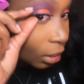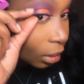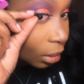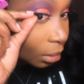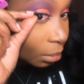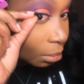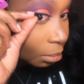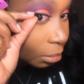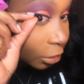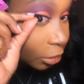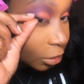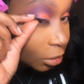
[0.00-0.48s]

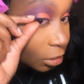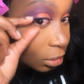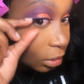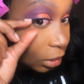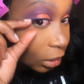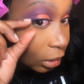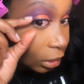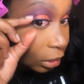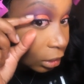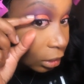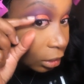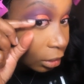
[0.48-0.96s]
between
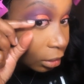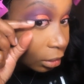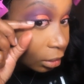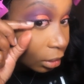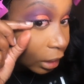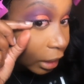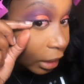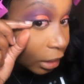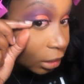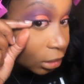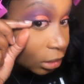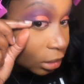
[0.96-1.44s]
your
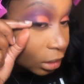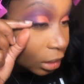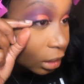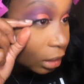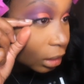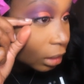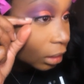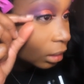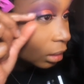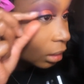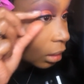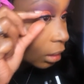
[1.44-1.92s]
lash line
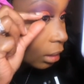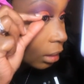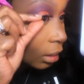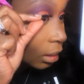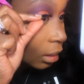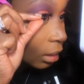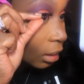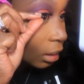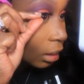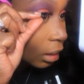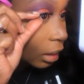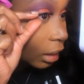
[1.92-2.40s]

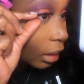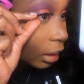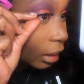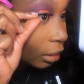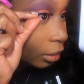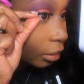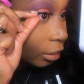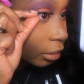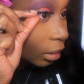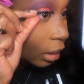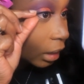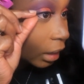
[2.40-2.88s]
and your
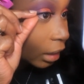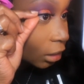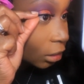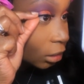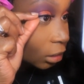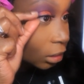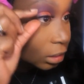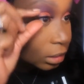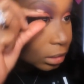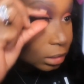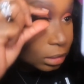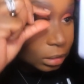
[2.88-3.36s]

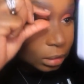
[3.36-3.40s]
lashes.